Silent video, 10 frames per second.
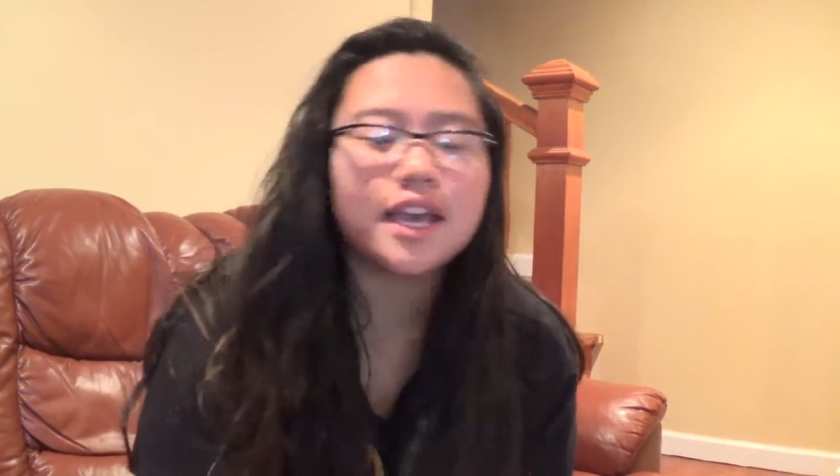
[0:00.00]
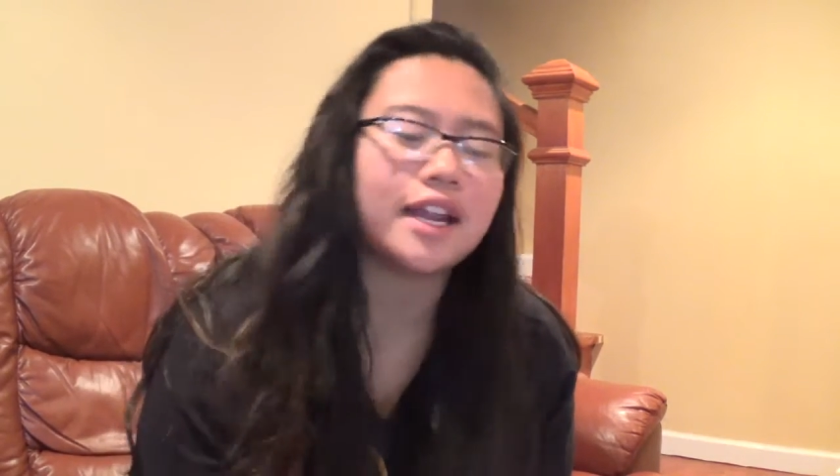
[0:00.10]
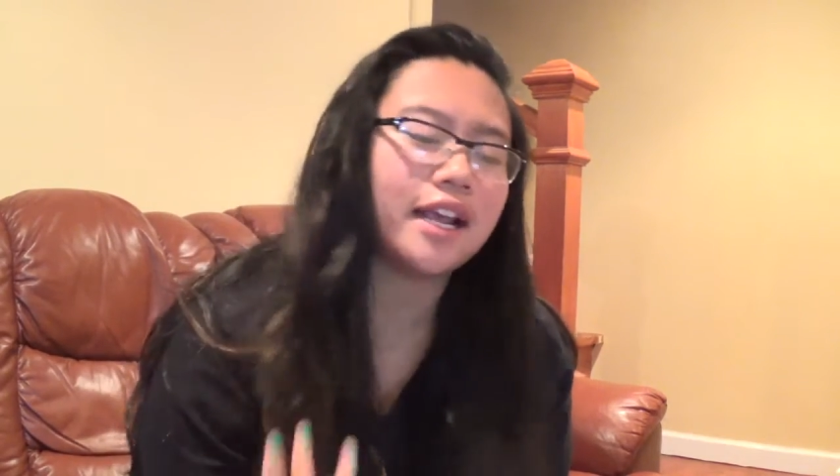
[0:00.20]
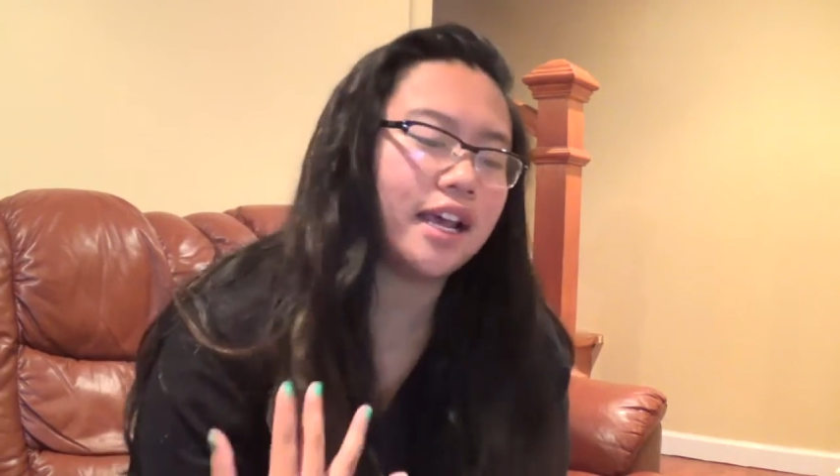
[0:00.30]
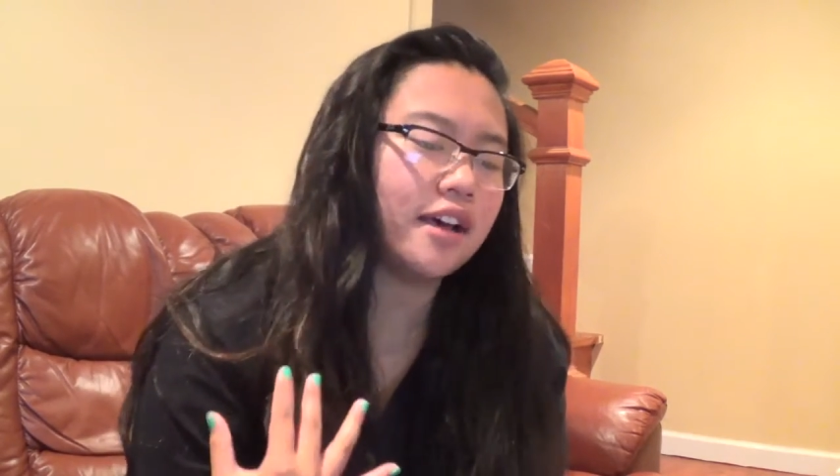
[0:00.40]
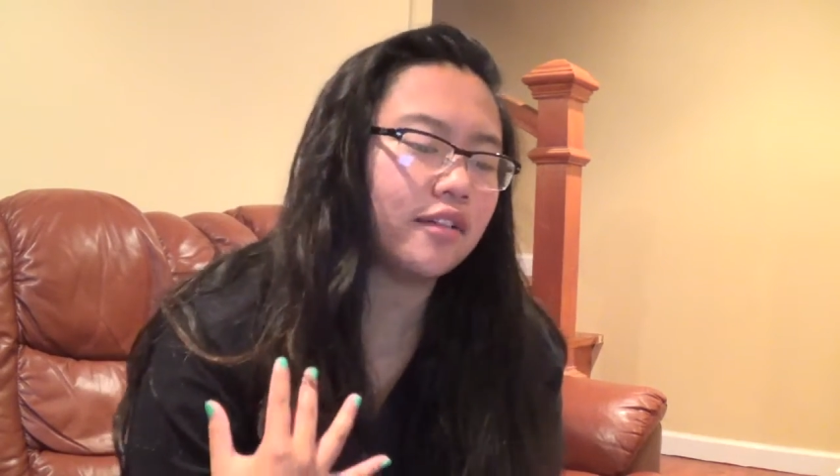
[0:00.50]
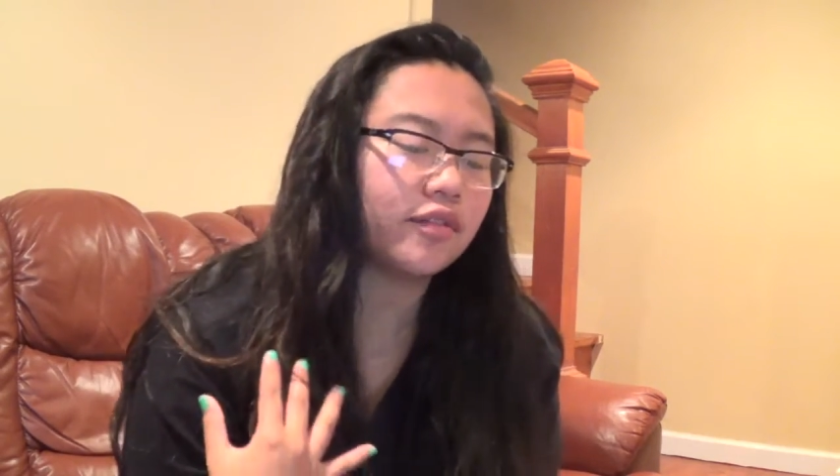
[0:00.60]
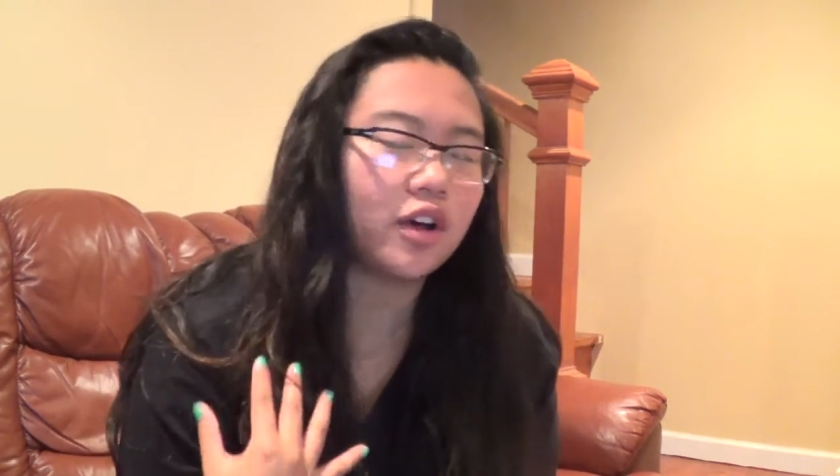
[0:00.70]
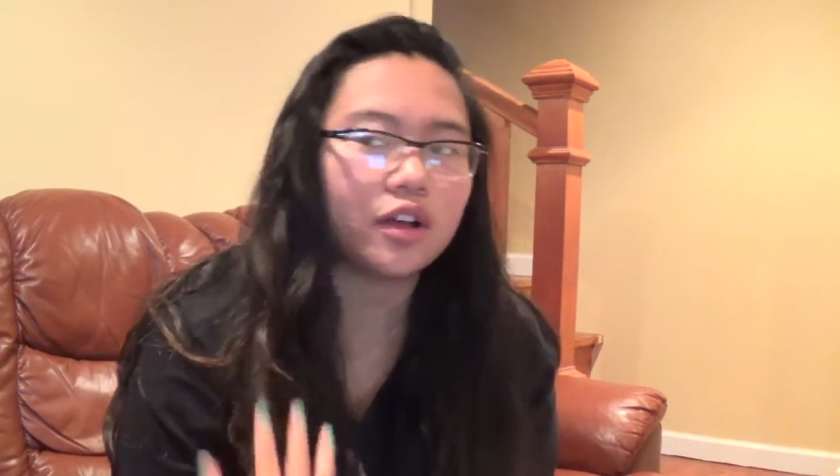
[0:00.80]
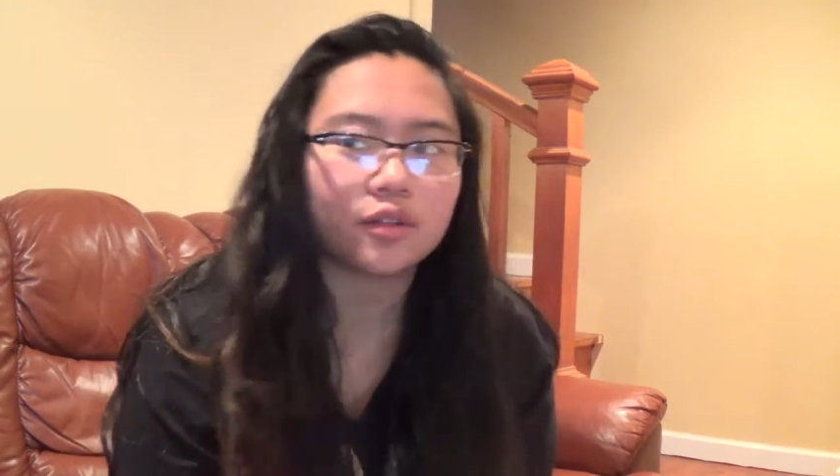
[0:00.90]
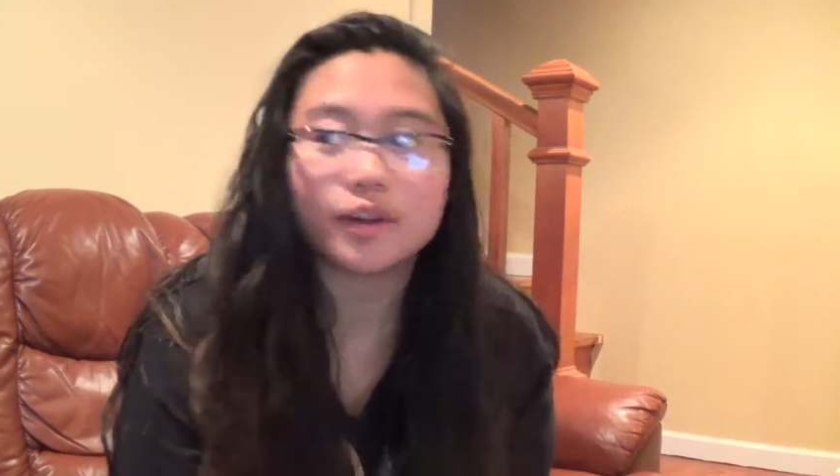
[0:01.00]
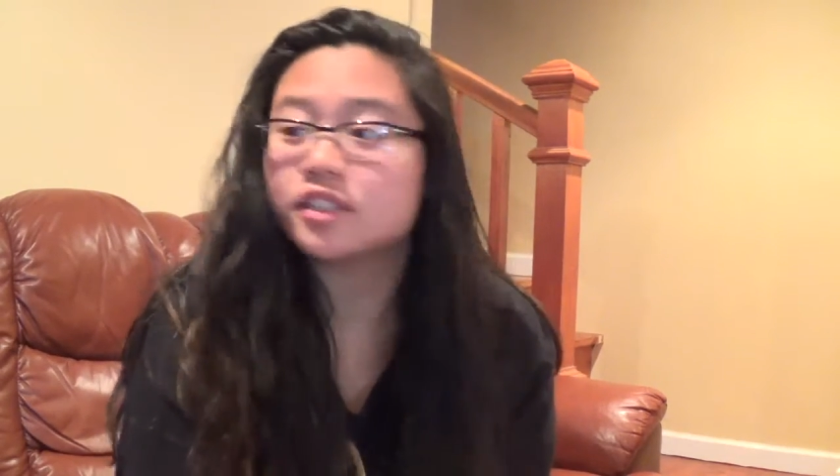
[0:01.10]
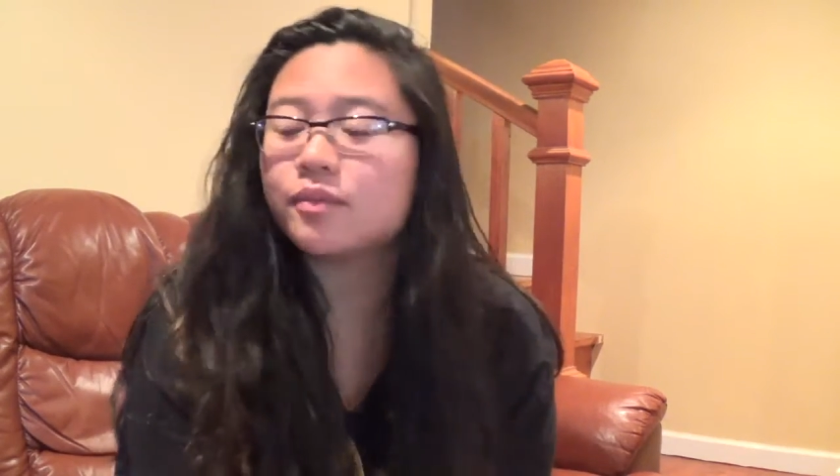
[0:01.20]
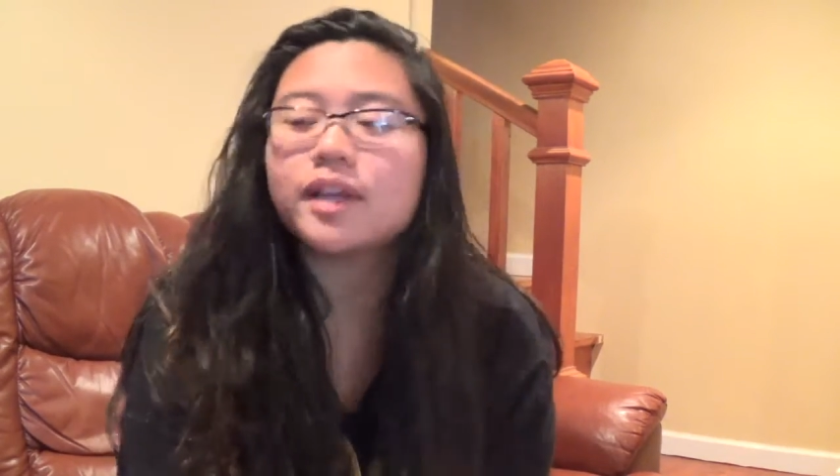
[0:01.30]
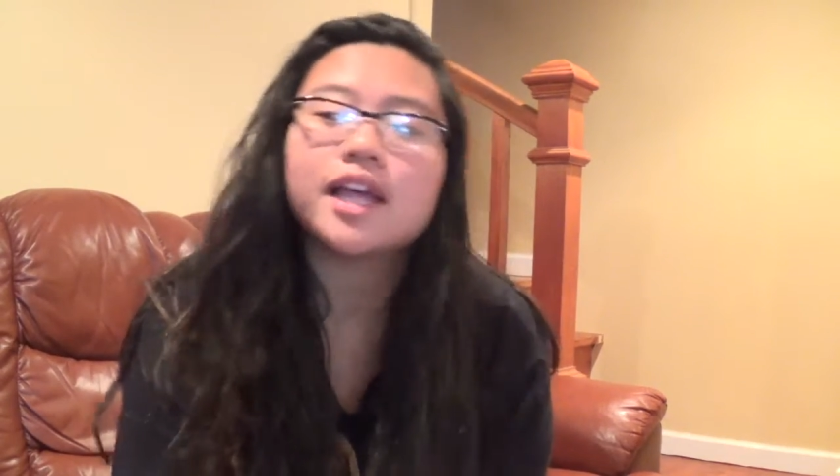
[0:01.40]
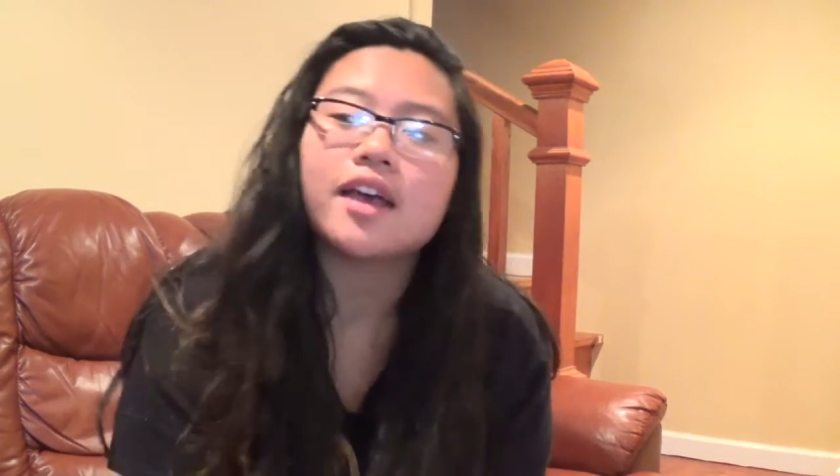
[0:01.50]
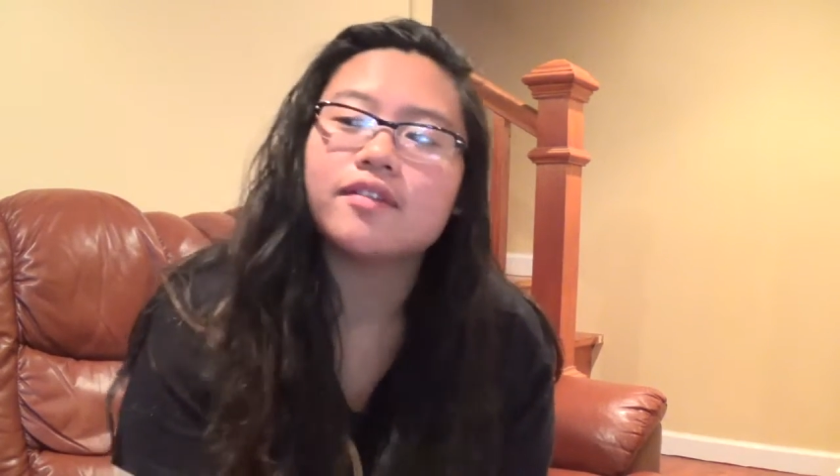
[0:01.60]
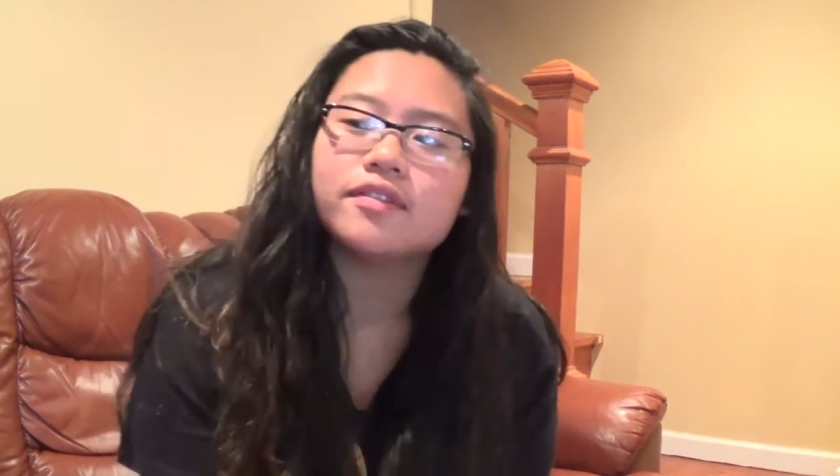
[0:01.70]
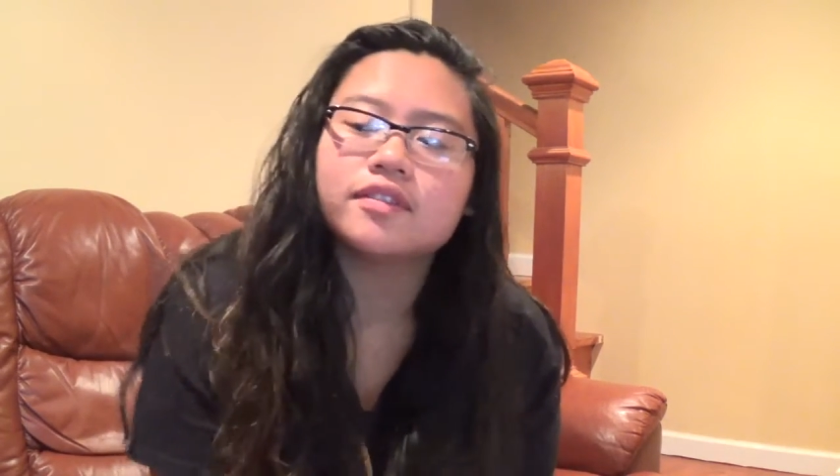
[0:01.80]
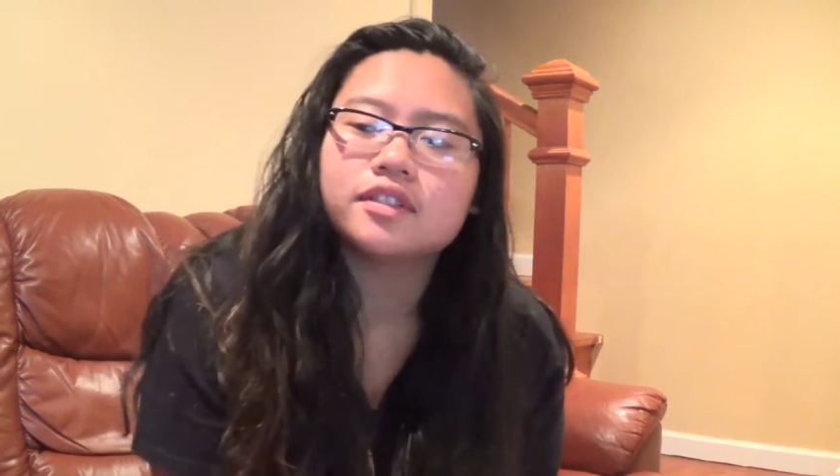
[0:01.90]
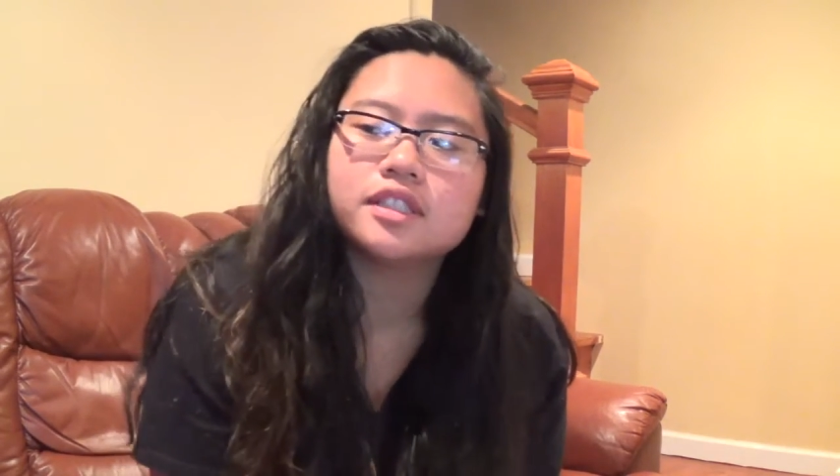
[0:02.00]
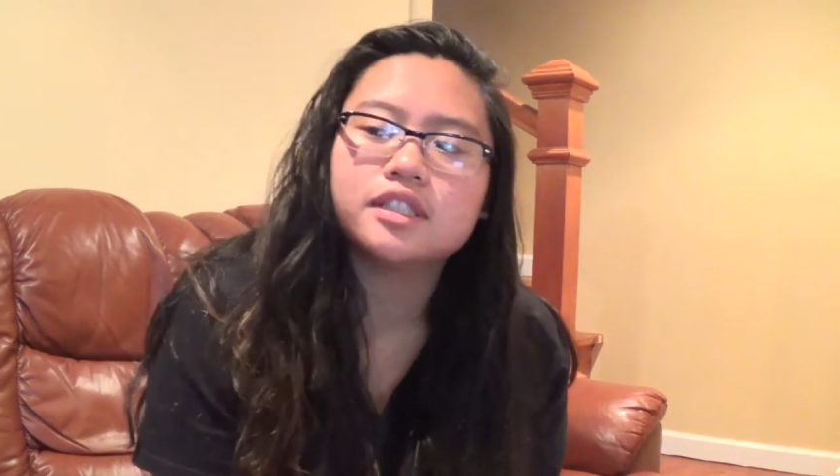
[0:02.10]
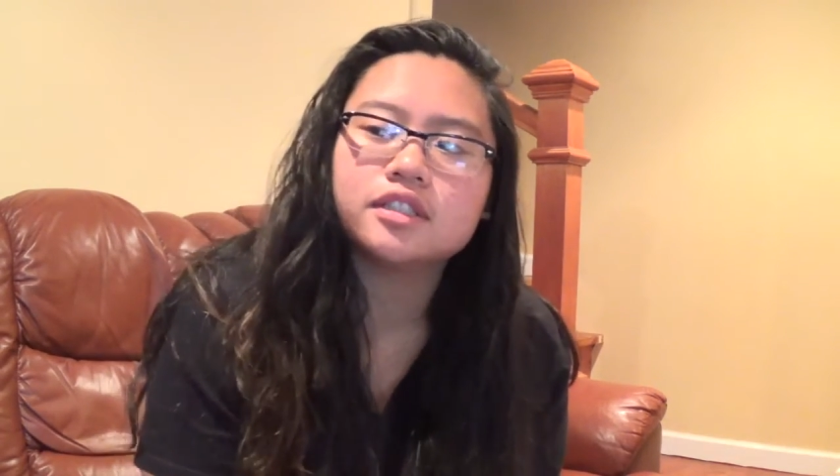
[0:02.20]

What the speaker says: and I have the rest of my life